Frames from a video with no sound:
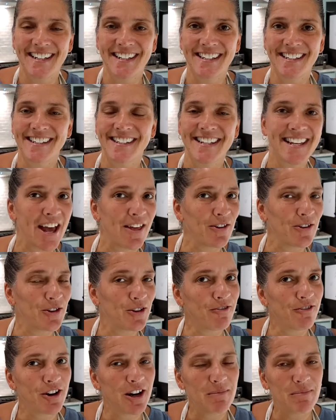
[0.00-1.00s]
Today, today is
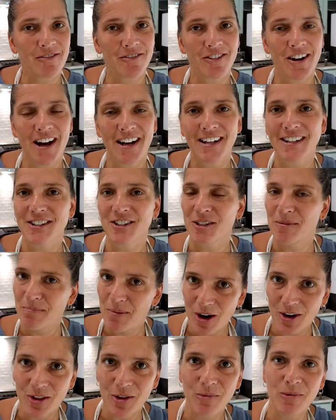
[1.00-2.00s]
Gather Your Fragment
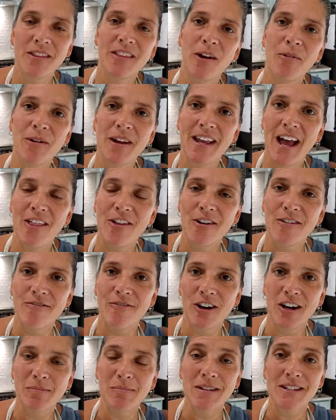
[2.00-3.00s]
Friday. It's the part of the week that we
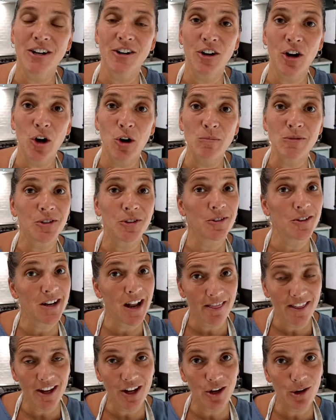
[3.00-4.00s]
gather up fragments in our
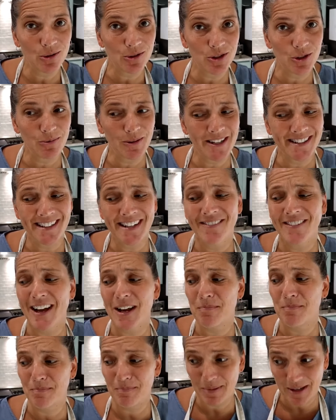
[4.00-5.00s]
home so nothing goes to
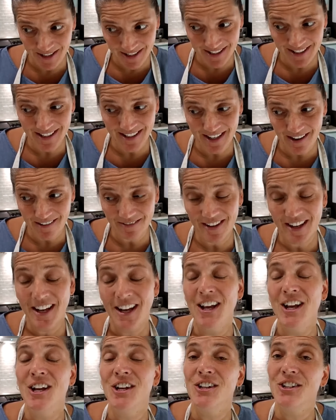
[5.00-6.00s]
waste. And I've got a bunch of
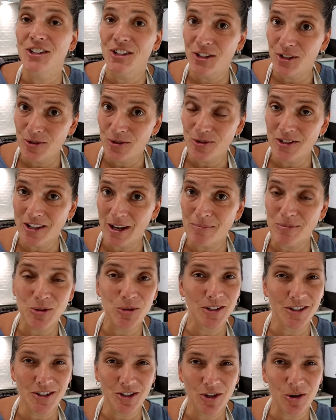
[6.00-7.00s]
stuff to
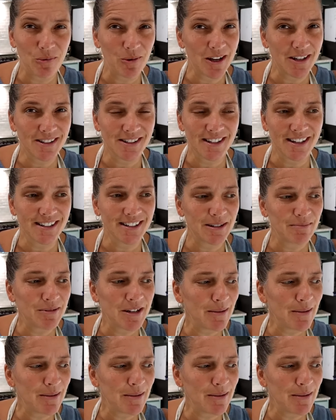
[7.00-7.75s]
use up so it doesn't go to waste.